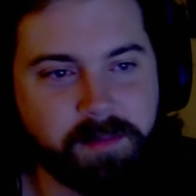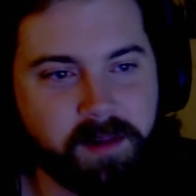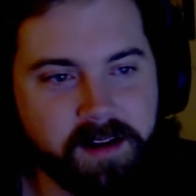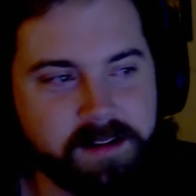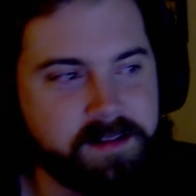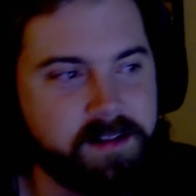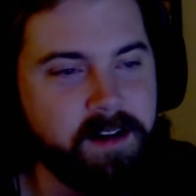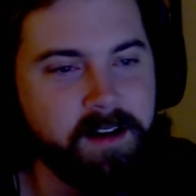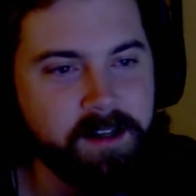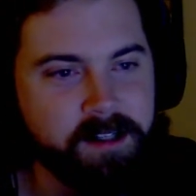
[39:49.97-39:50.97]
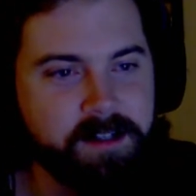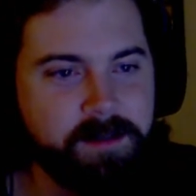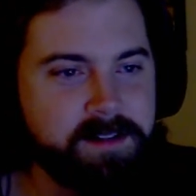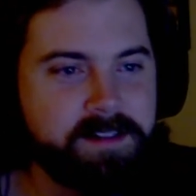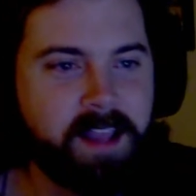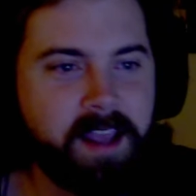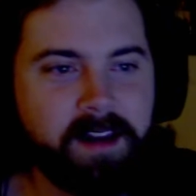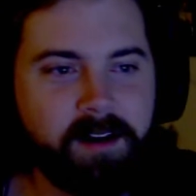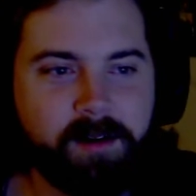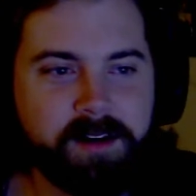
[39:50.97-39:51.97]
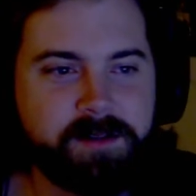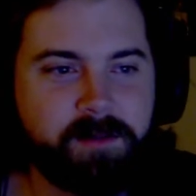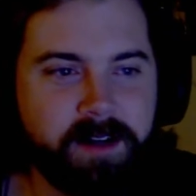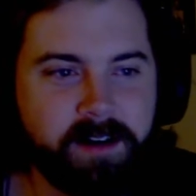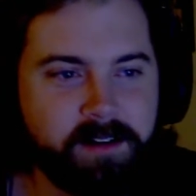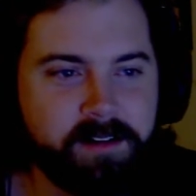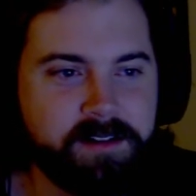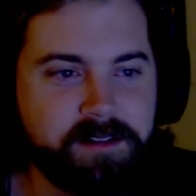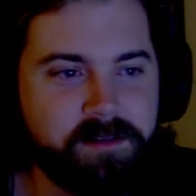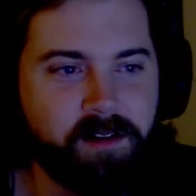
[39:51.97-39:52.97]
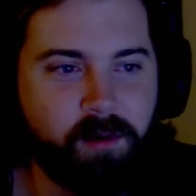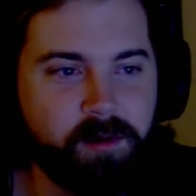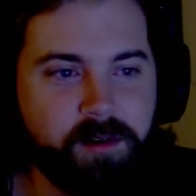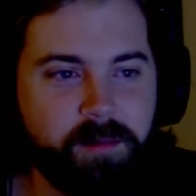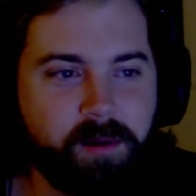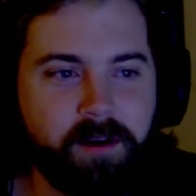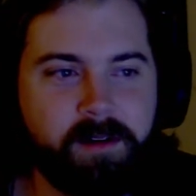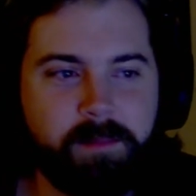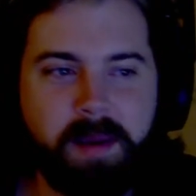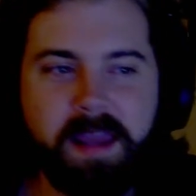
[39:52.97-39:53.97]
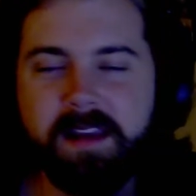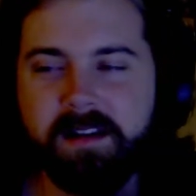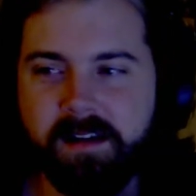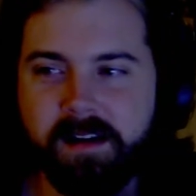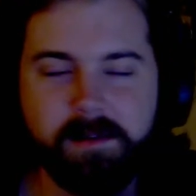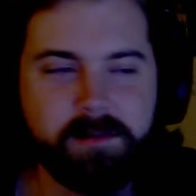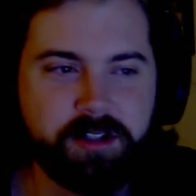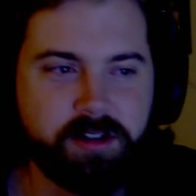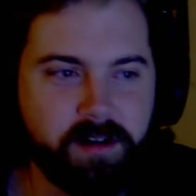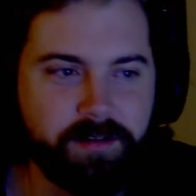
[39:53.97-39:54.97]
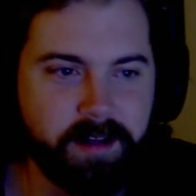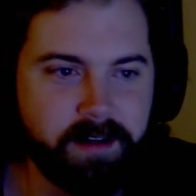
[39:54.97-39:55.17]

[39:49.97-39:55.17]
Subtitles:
Plus, she was dating Chris Whittaker's older brother, Pete. I was sure of it.